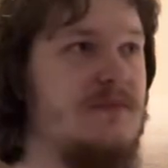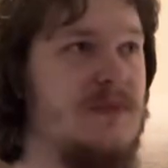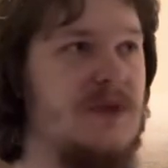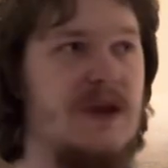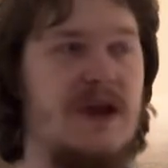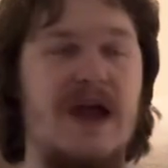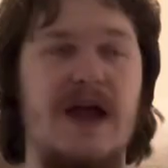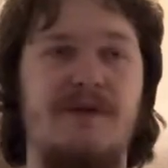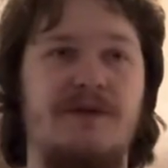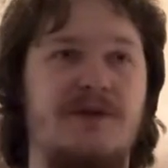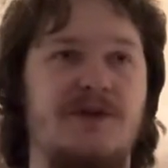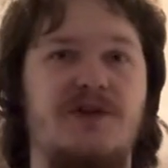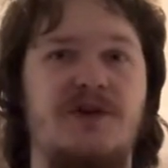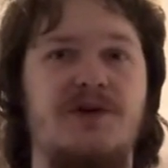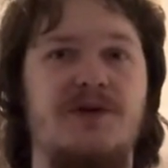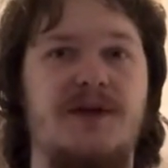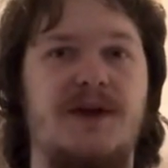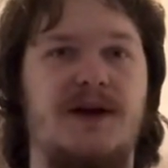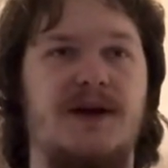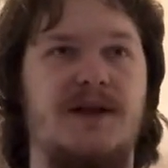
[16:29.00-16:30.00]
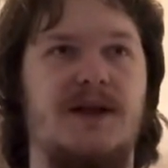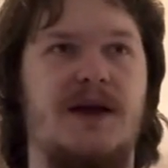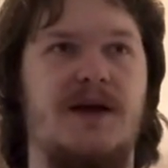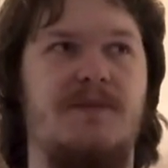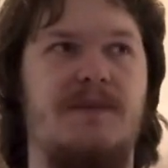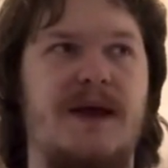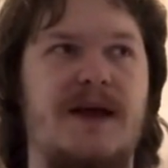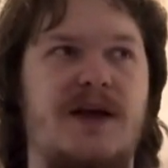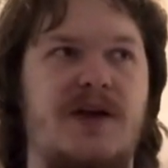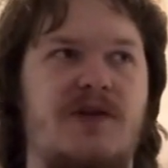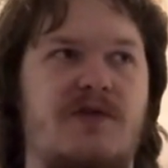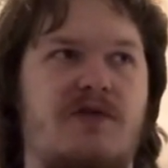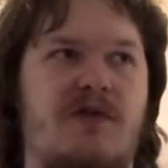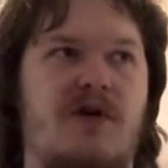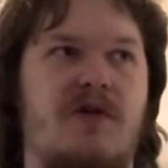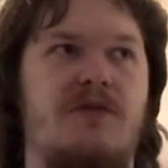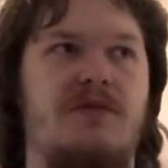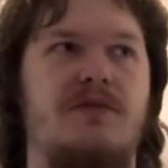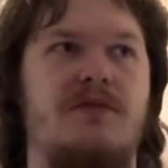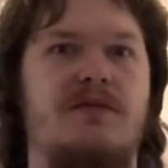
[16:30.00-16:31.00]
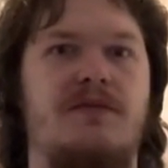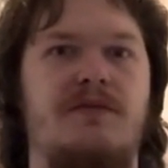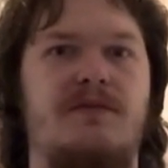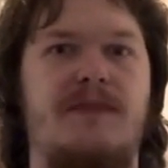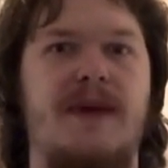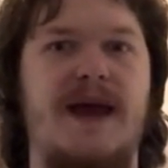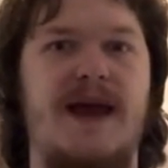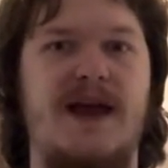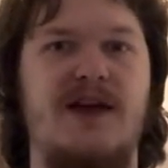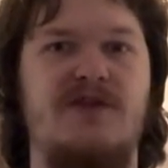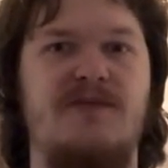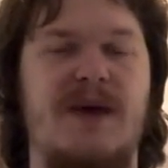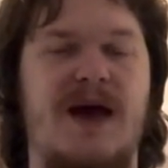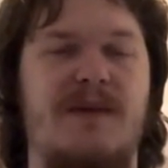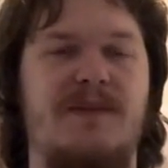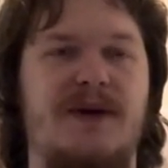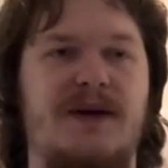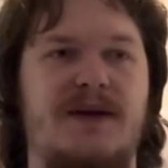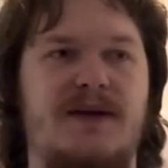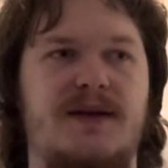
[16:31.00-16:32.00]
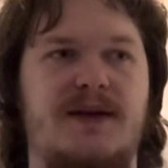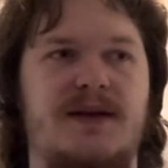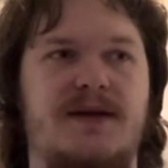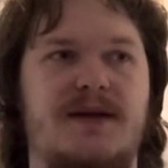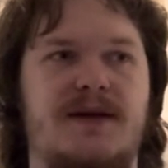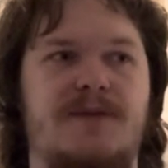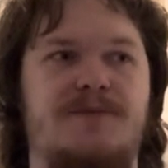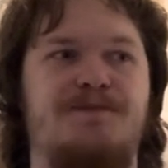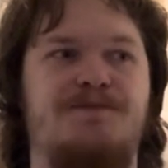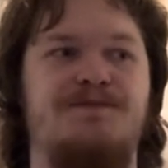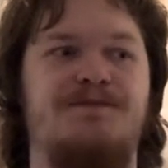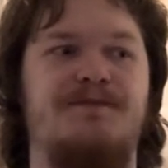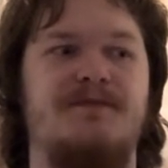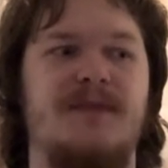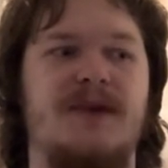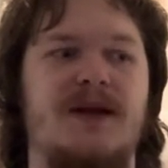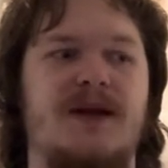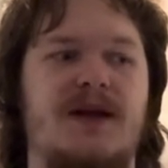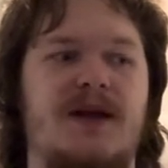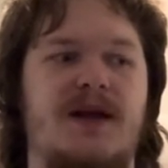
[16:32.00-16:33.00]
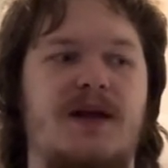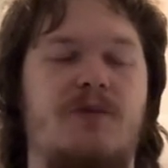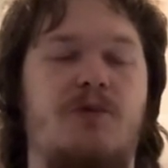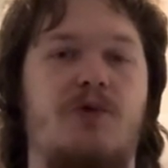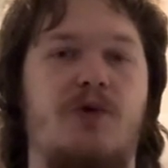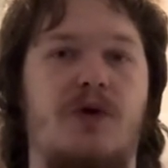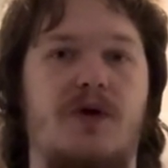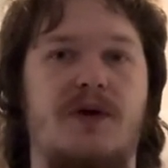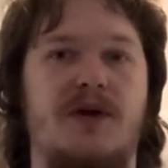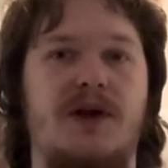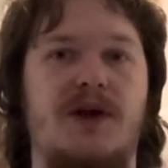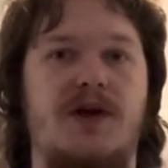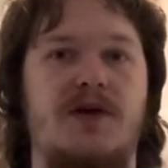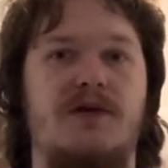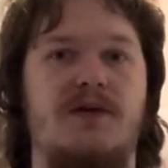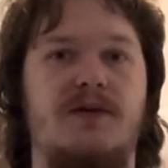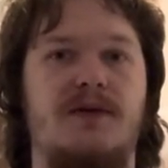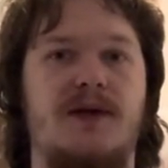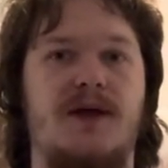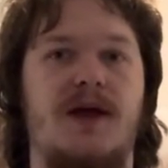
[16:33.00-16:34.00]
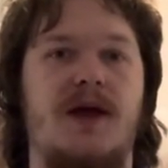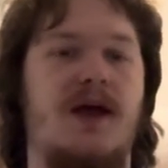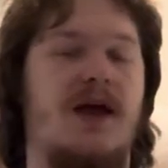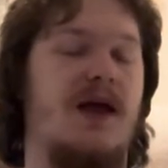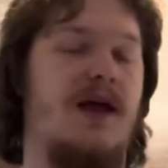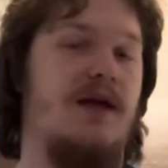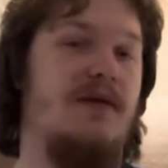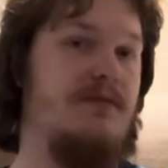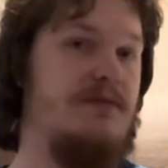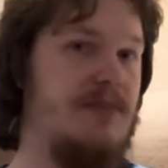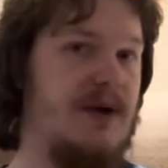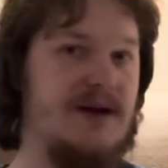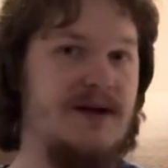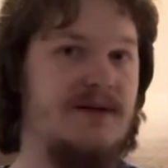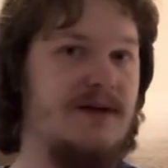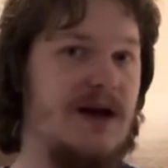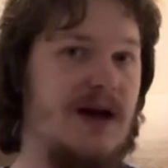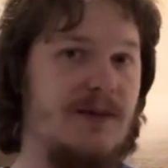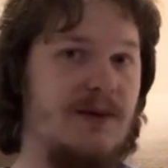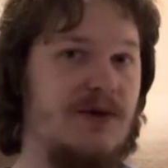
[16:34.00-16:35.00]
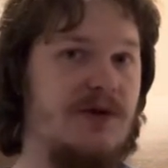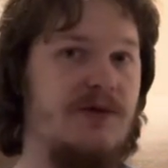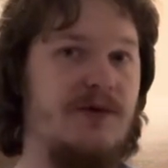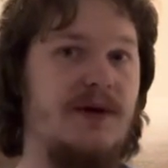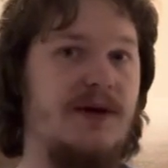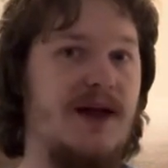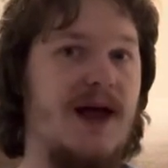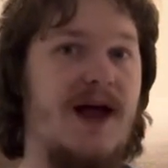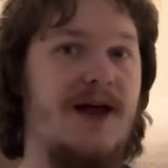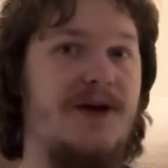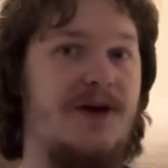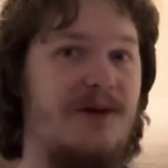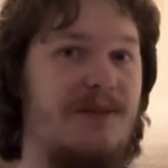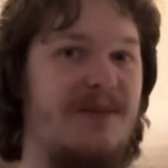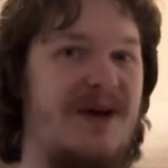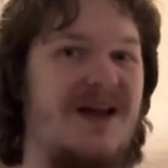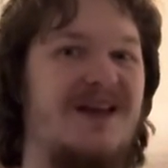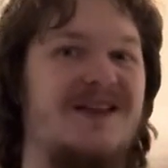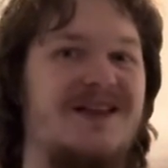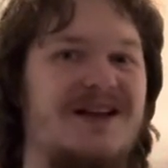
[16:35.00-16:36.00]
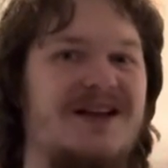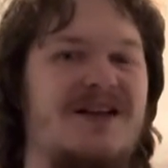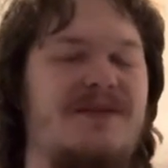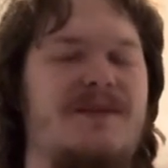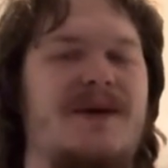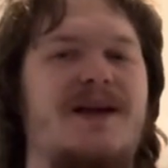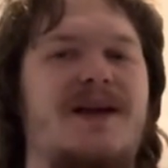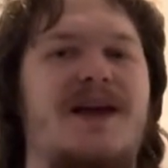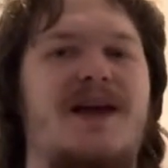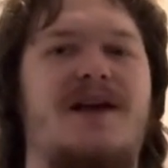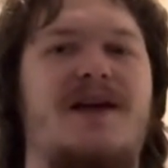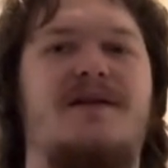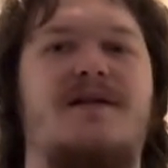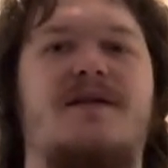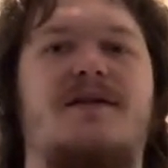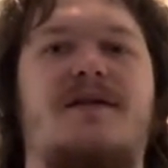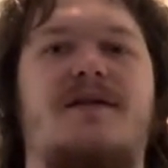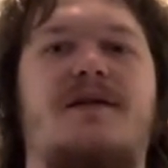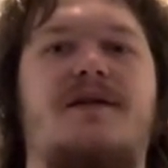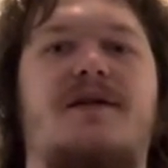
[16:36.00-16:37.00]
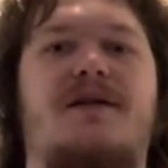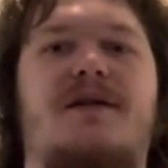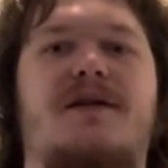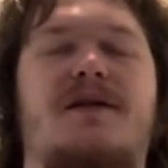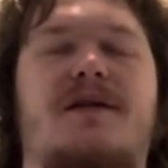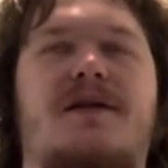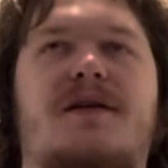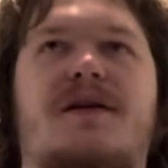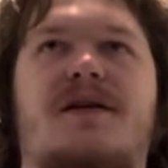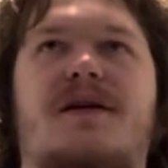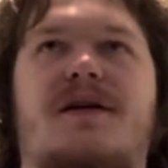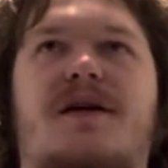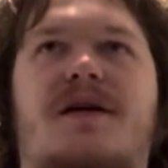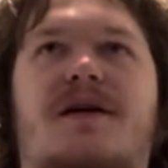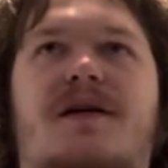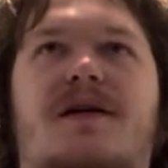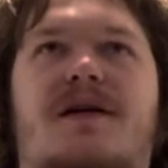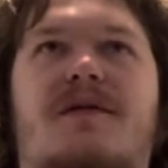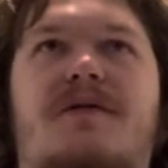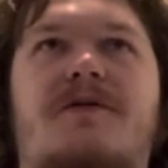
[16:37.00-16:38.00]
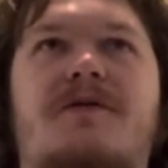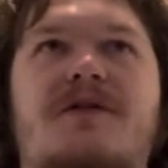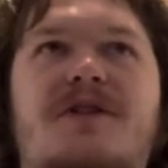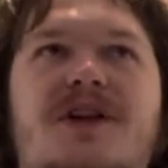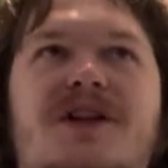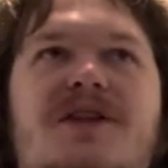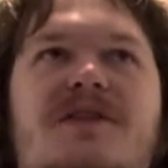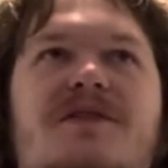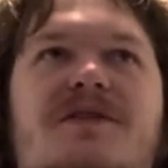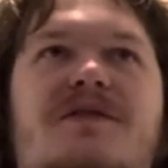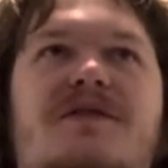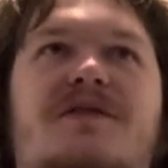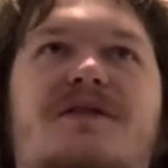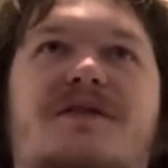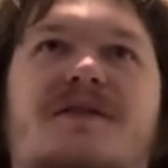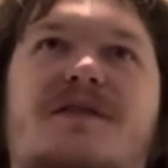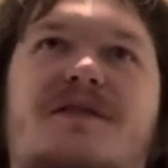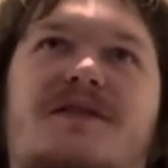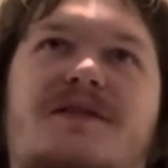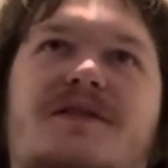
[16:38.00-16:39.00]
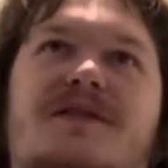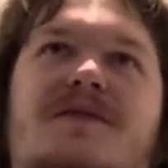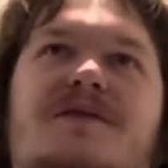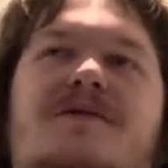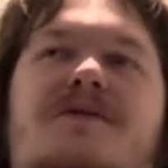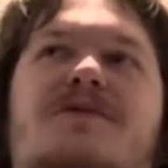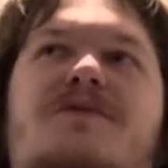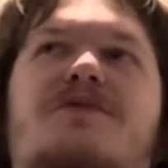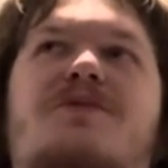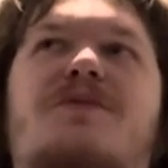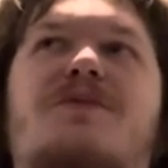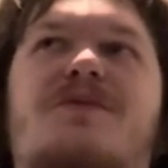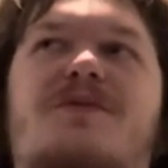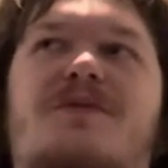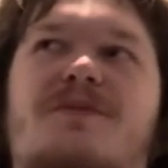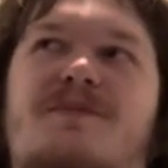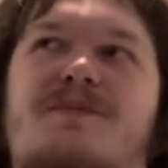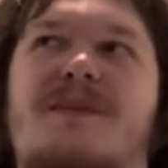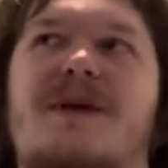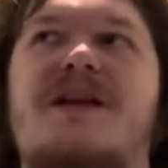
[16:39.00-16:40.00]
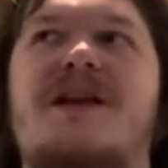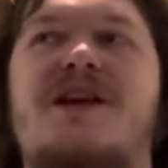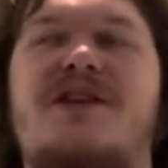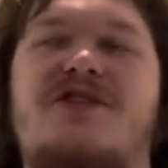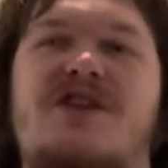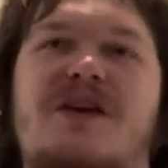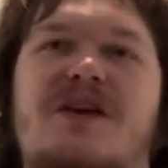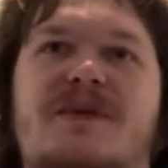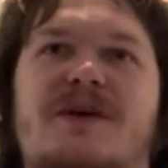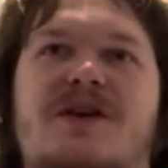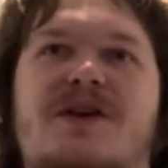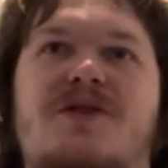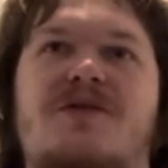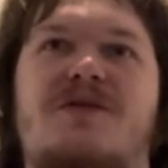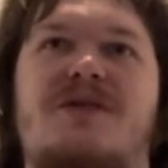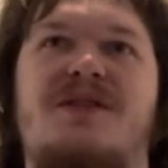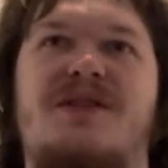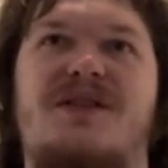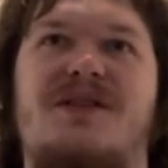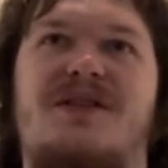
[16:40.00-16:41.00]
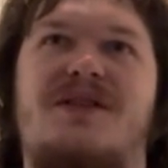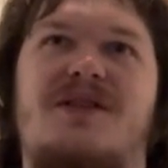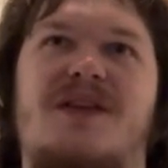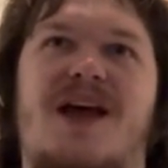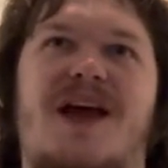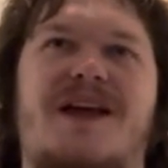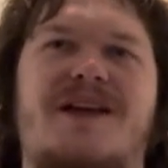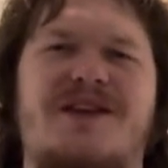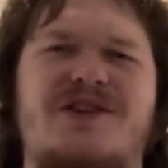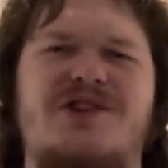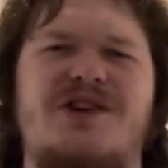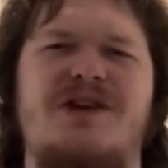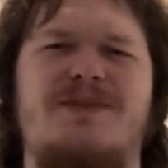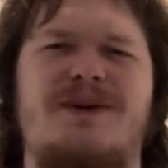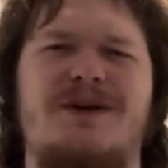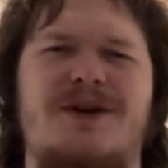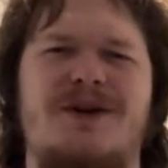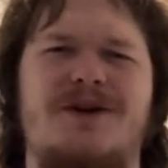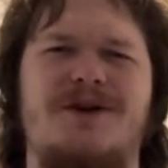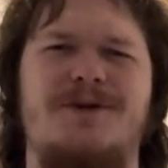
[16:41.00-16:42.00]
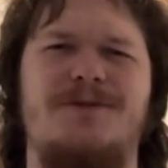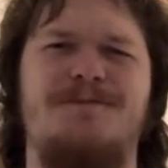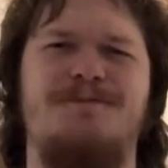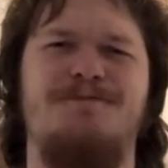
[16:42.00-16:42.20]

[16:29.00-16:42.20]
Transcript: having to do things like making your own page mapping system and work queues. And by the time you're doing that, you're basically making a little mini GPU inside a GPU,